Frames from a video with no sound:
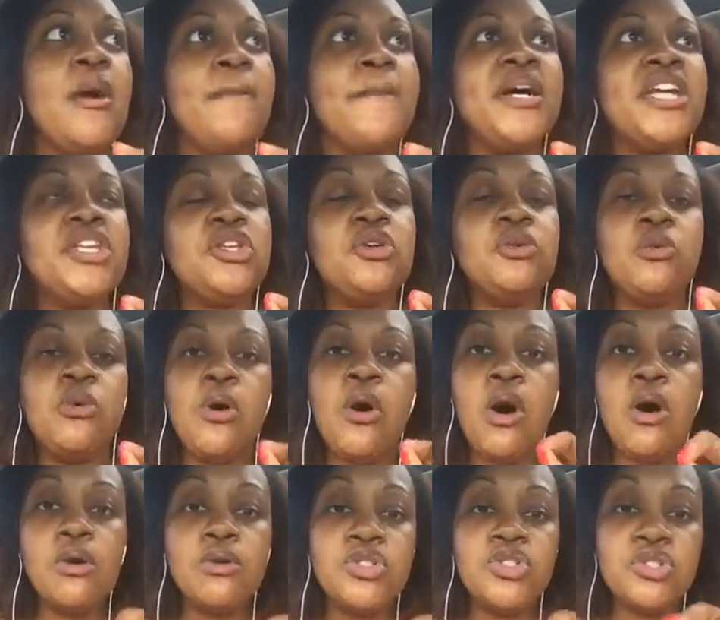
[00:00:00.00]
but you will
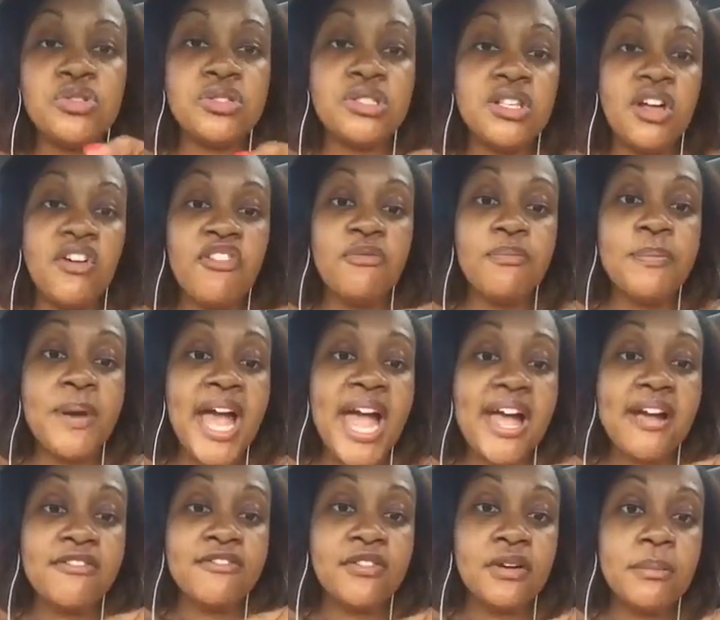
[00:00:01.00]
hold yourself
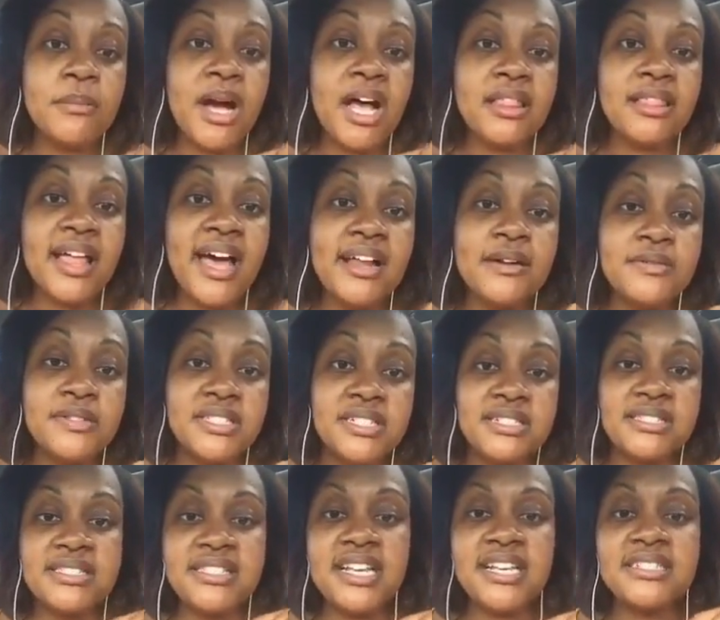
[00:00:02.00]
back from a lot of
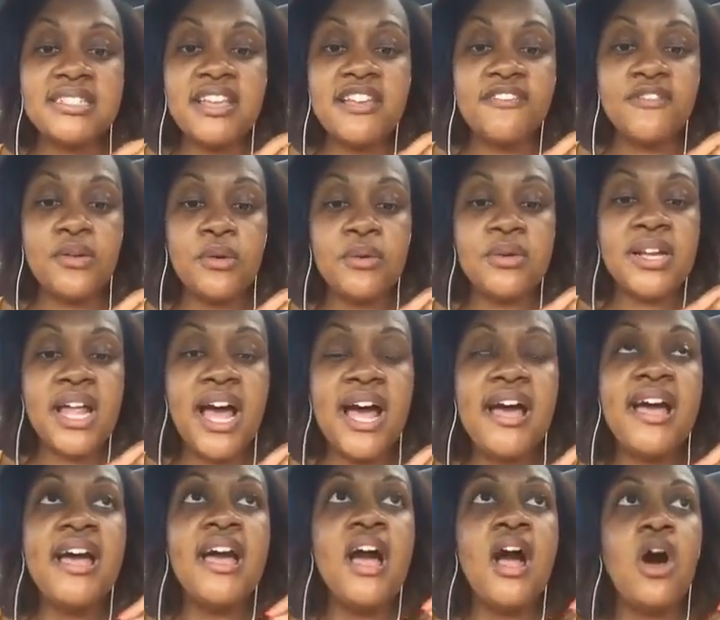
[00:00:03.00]
success if you're
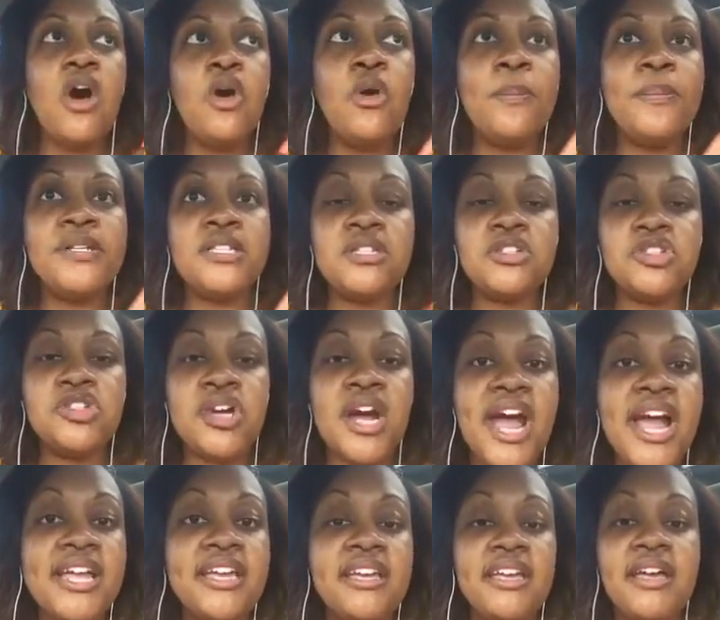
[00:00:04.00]
not open to
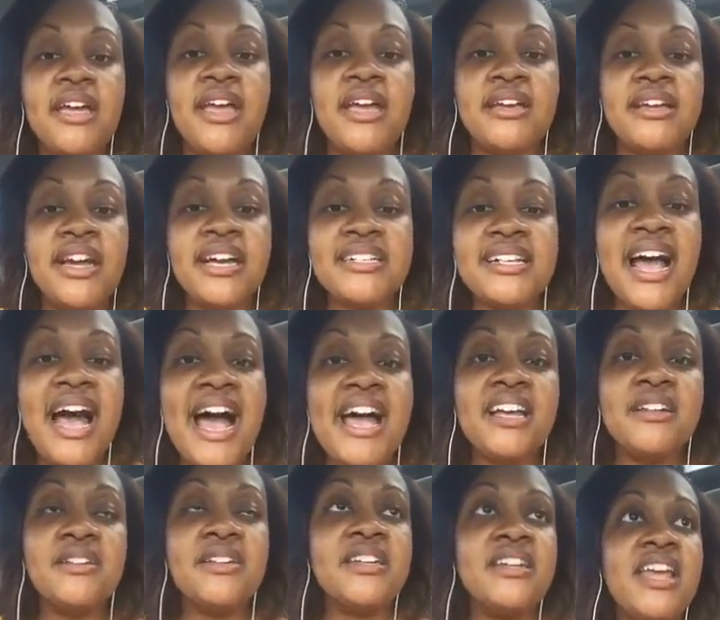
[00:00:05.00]
trying it. Guys,
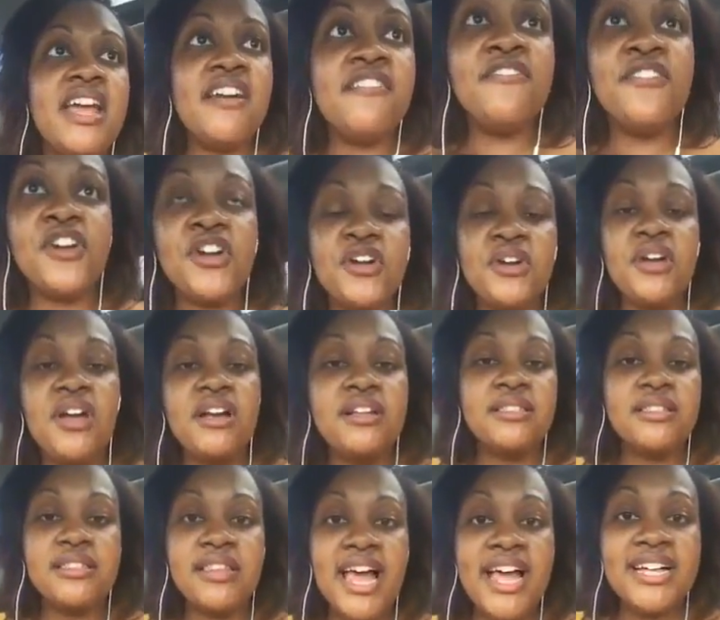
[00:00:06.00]
I never
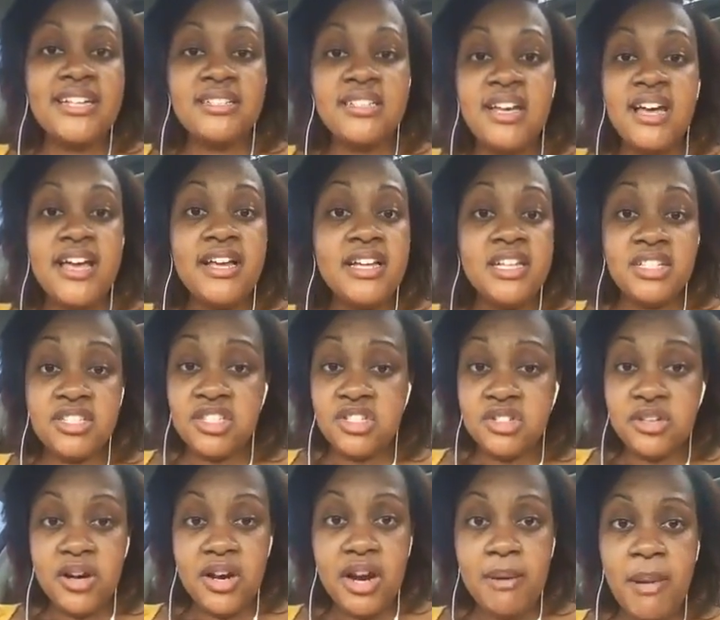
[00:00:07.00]
liked
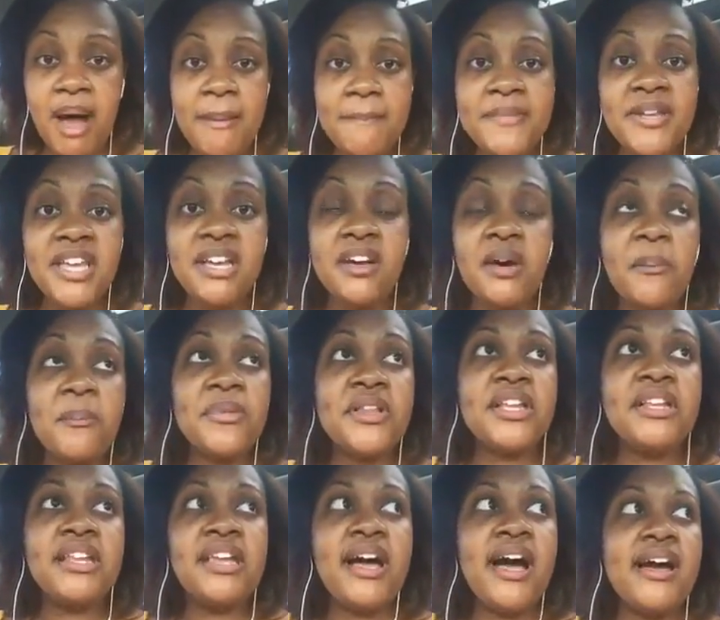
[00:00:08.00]
Instagram. I'm being
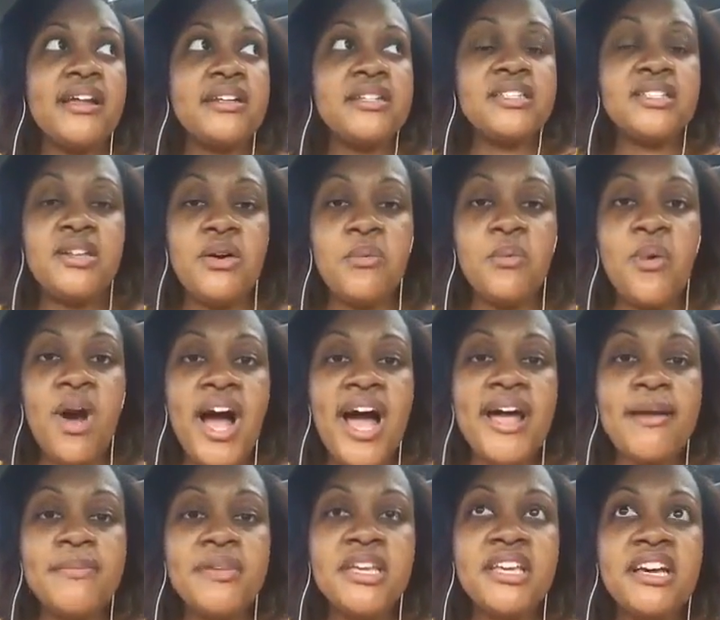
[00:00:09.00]
completely honest.
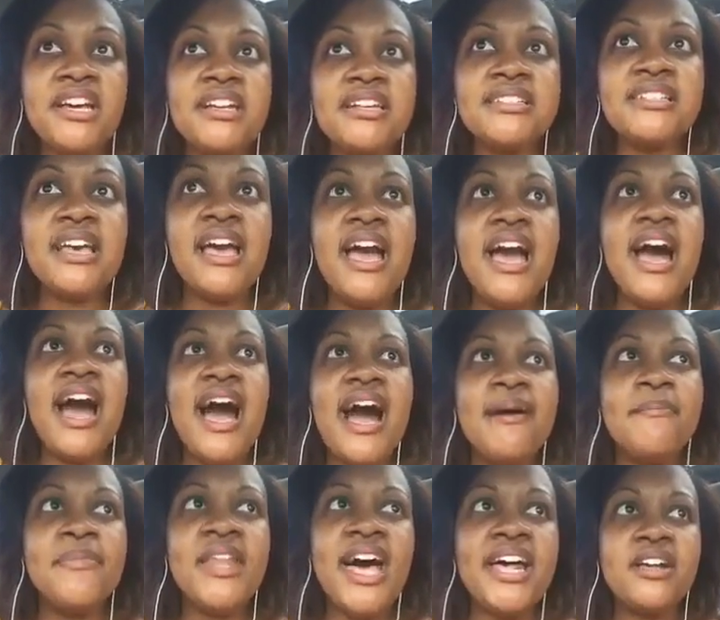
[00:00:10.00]
Why? Because
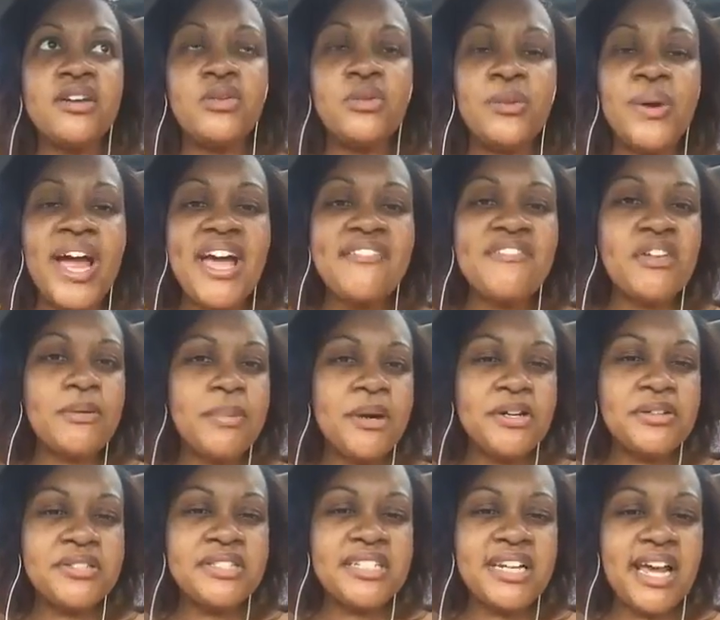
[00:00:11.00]
I'm not a graphic
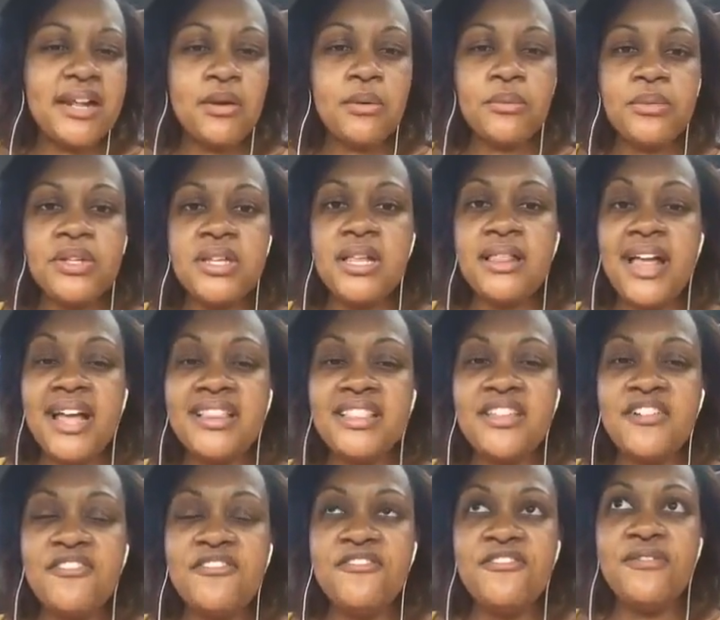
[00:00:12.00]
person. I don't really like
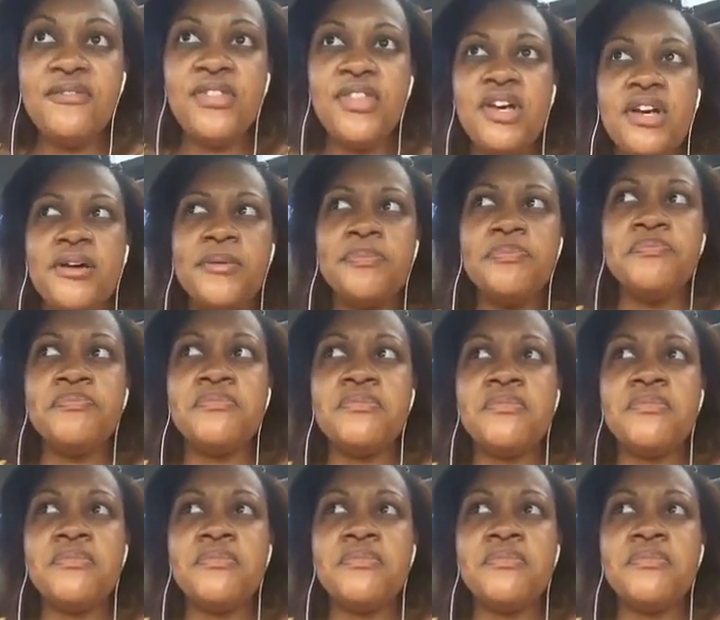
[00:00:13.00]
the